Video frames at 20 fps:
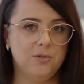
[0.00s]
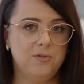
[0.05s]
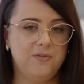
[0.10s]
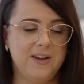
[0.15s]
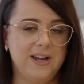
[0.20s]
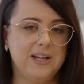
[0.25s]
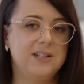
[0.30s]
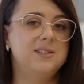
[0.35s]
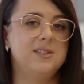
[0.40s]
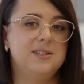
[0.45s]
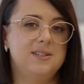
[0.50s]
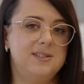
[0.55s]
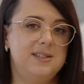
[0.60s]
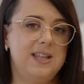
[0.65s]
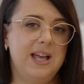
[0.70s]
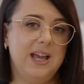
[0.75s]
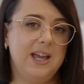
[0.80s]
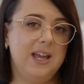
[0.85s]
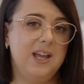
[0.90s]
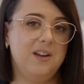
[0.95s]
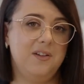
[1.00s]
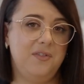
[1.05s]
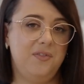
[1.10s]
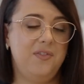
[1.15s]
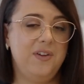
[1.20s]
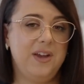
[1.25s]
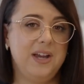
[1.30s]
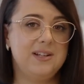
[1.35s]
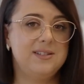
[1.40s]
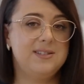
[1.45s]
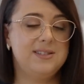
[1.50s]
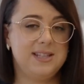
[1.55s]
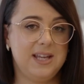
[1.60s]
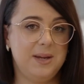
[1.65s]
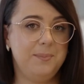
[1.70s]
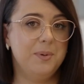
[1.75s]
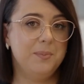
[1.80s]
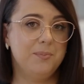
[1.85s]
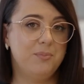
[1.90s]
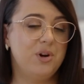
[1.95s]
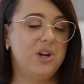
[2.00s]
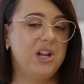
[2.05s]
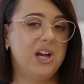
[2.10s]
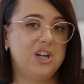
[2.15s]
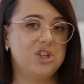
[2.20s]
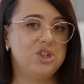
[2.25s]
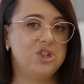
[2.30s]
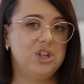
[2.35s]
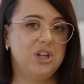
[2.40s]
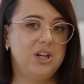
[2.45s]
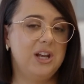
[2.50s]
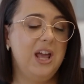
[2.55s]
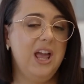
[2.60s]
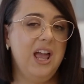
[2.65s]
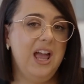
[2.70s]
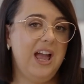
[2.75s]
factors that can affect sebum production